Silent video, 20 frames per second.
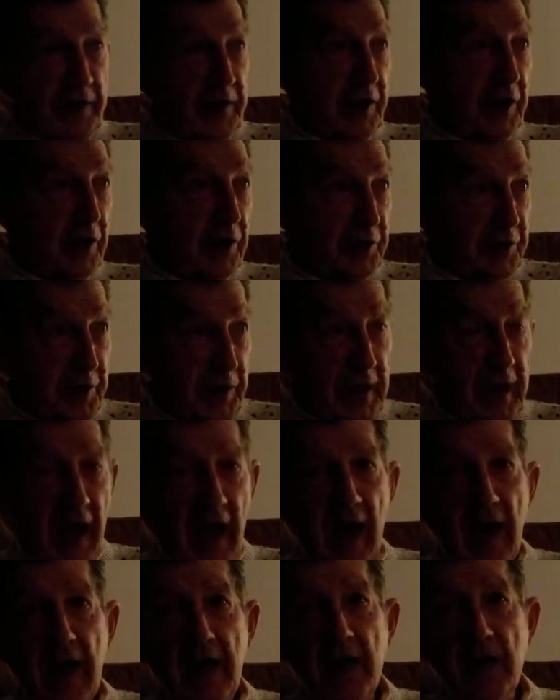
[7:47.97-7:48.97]
here's a
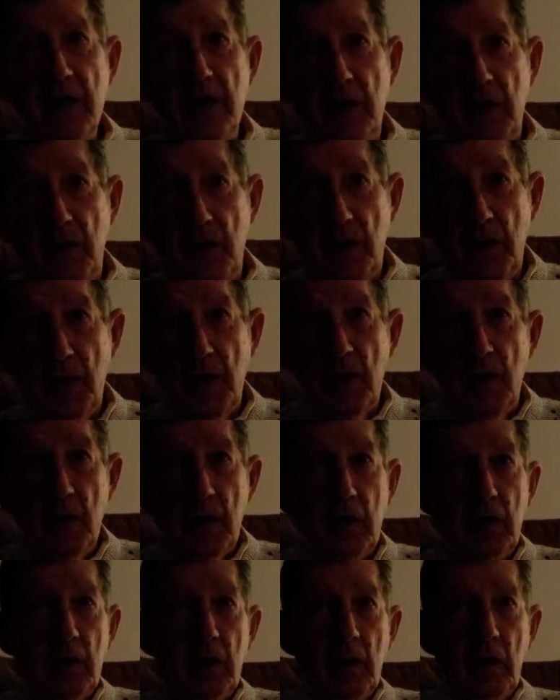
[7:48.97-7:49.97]
guy
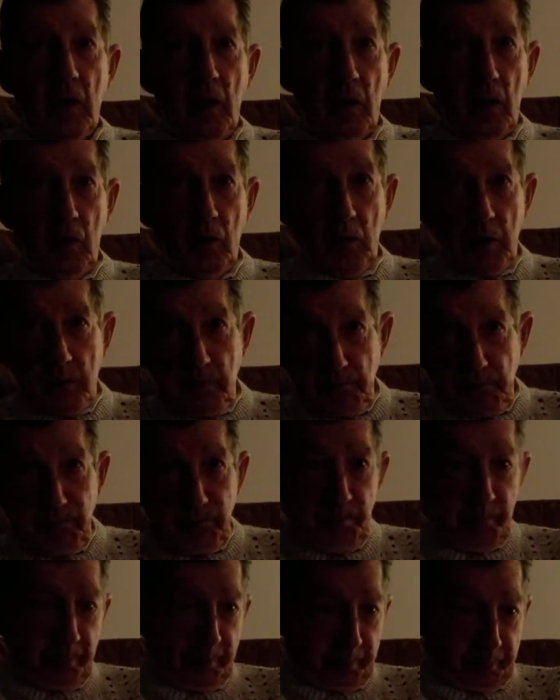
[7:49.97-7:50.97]
with
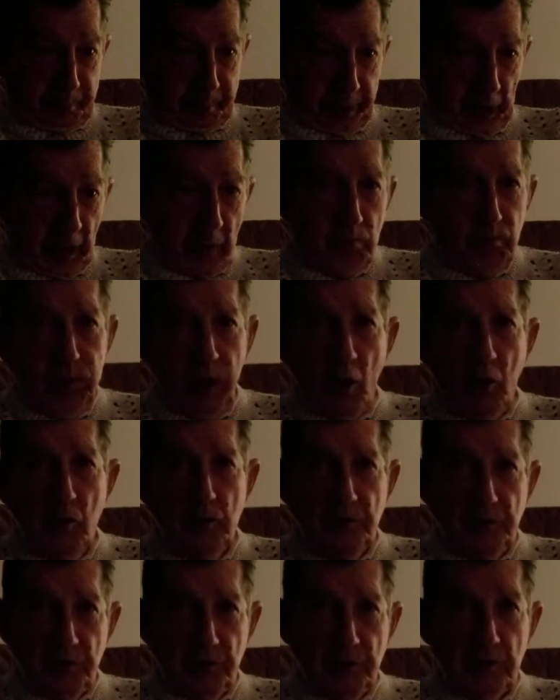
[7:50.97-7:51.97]
big
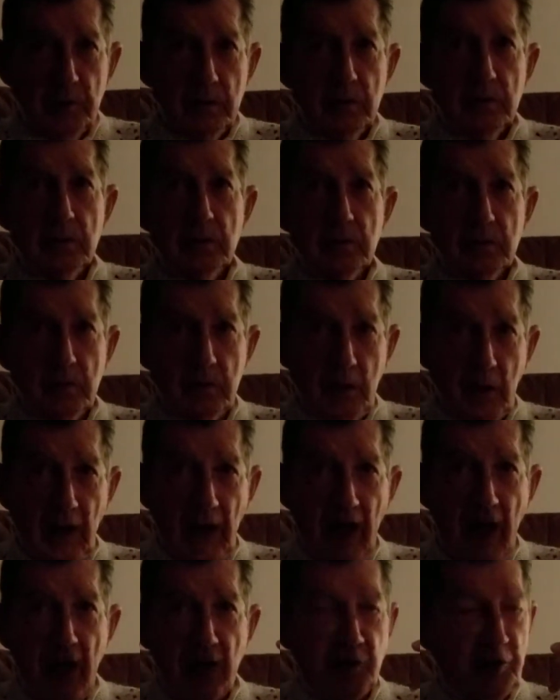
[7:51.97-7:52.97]
boots,
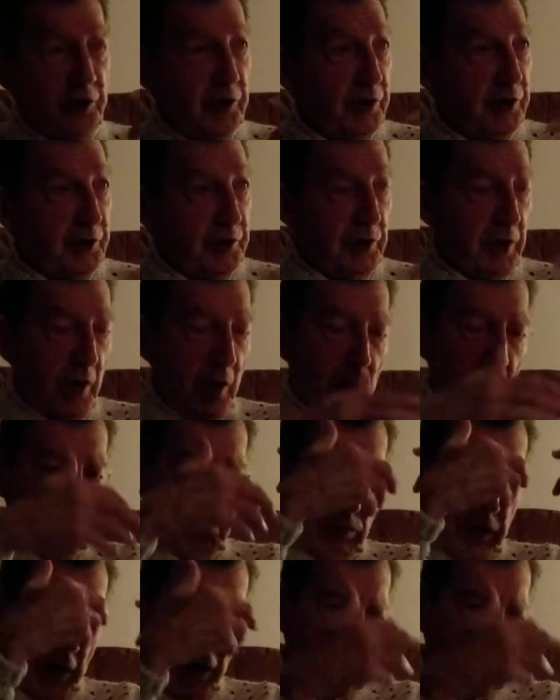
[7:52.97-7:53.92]
galoshes, big